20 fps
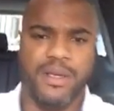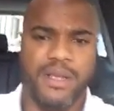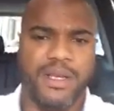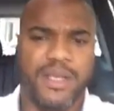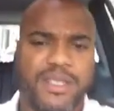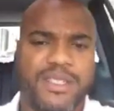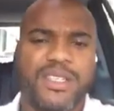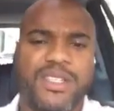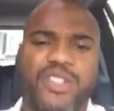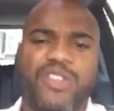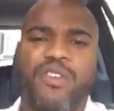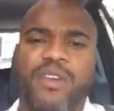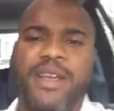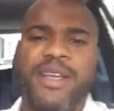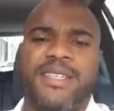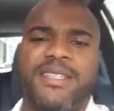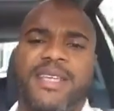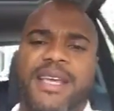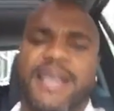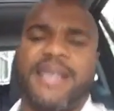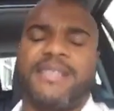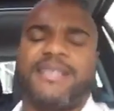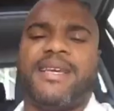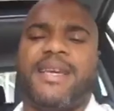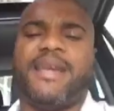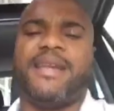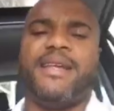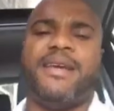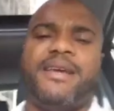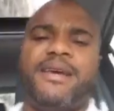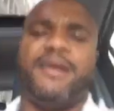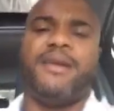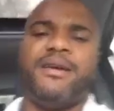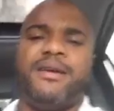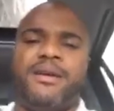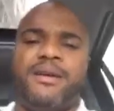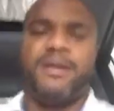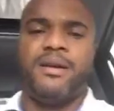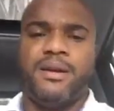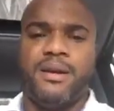This is Great Zach Tate here,
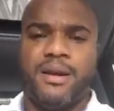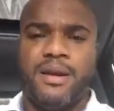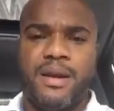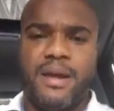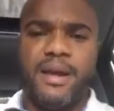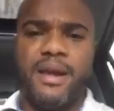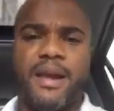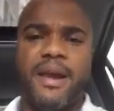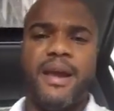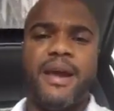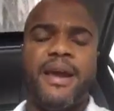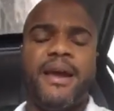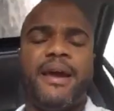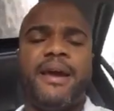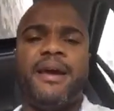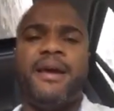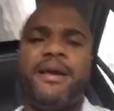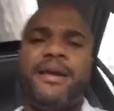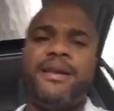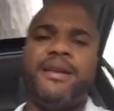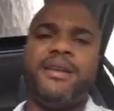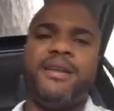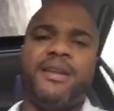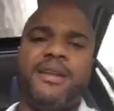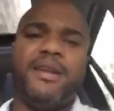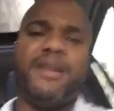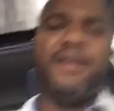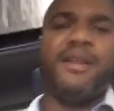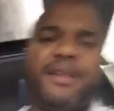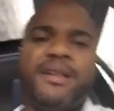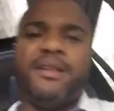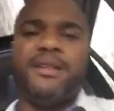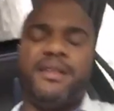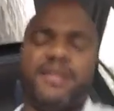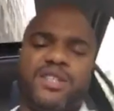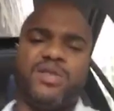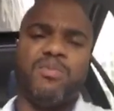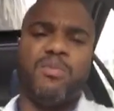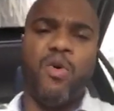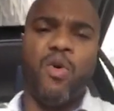and
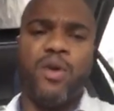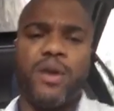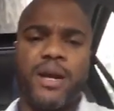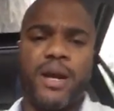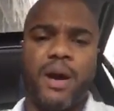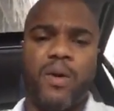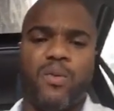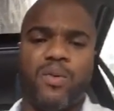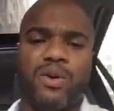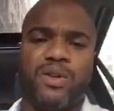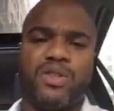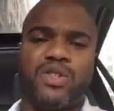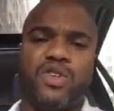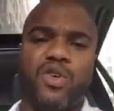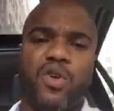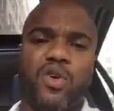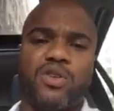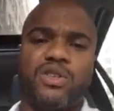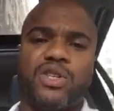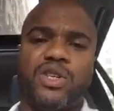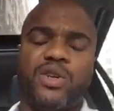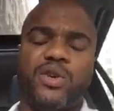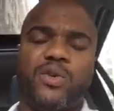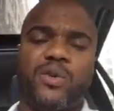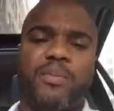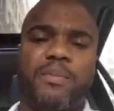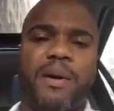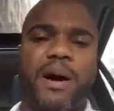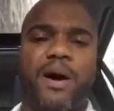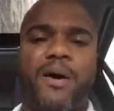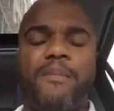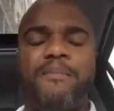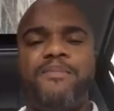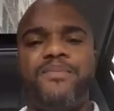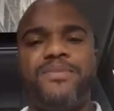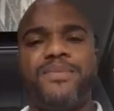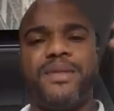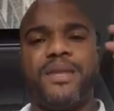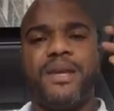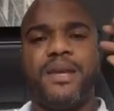this morning I want to talk to you about,
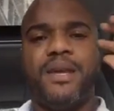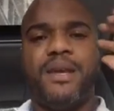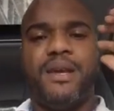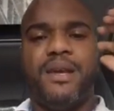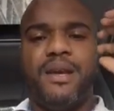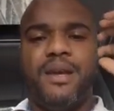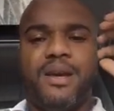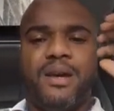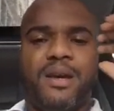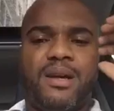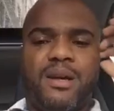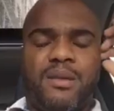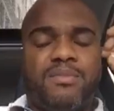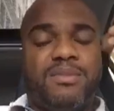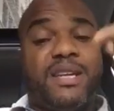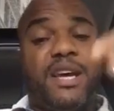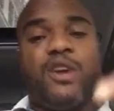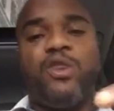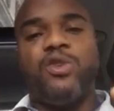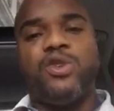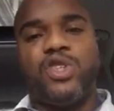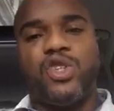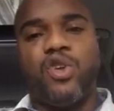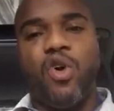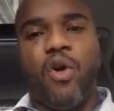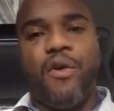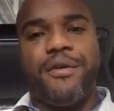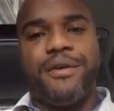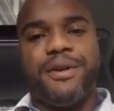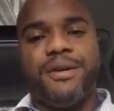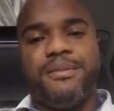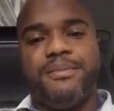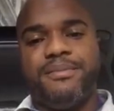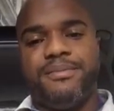tell you a story.